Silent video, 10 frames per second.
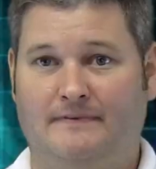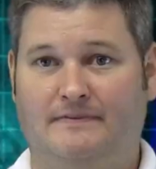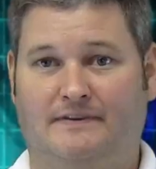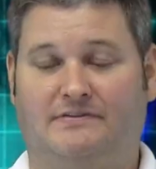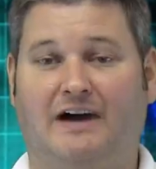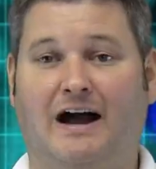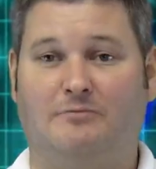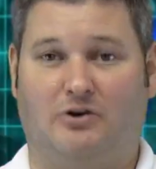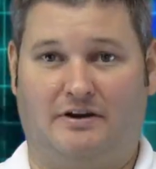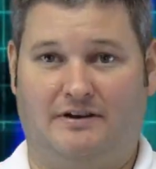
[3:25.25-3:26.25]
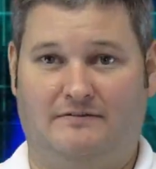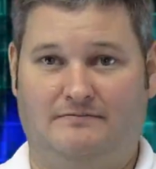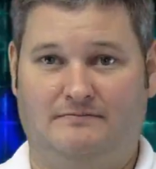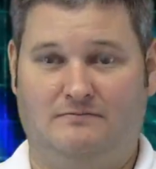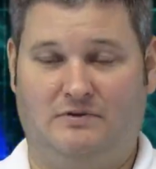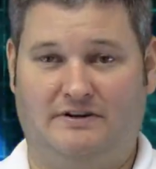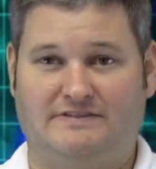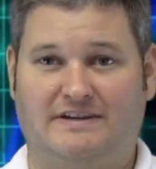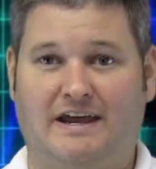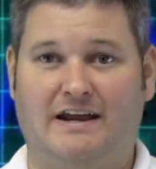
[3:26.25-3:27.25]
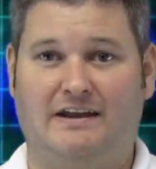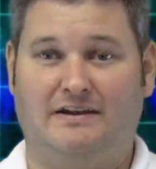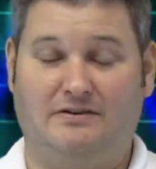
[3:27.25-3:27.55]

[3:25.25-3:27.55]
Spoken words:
the stock market, when they're scanning,